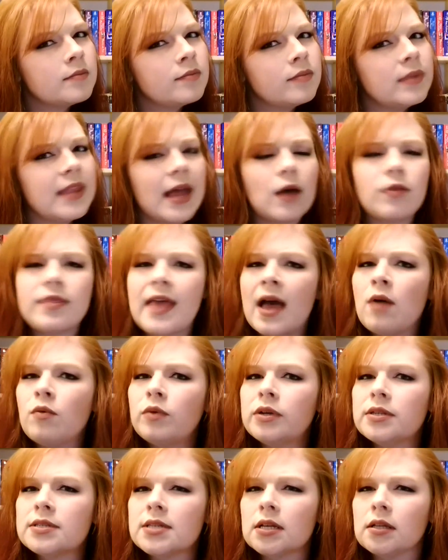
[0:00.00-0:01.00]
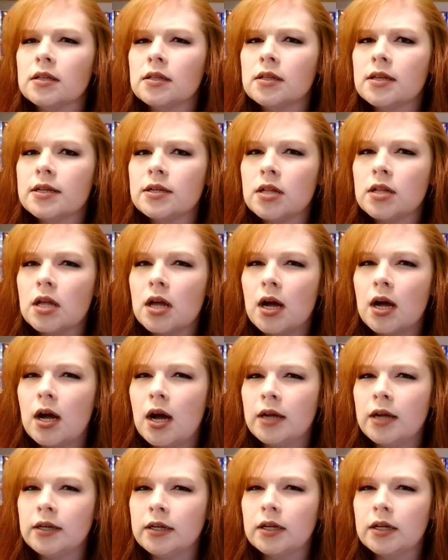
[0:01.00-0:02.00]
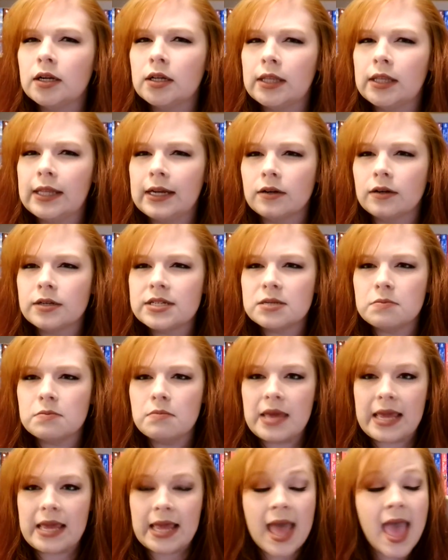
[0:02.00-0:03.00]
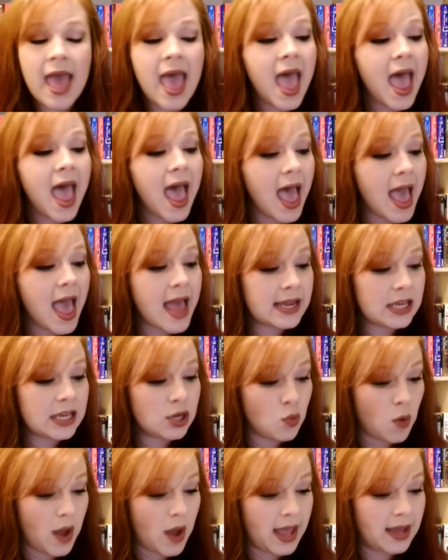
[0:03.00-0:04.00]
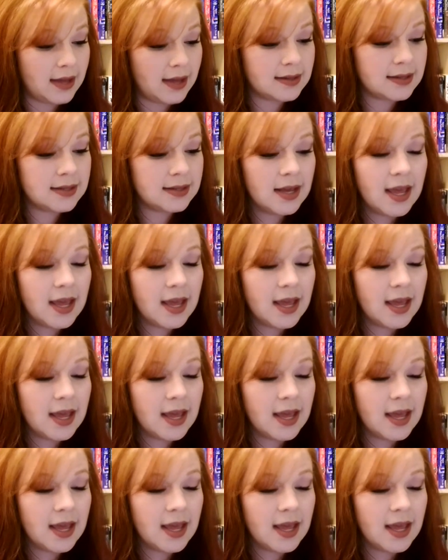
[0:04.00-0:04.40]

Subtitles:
Now, that was a little unclear to me. Anyways,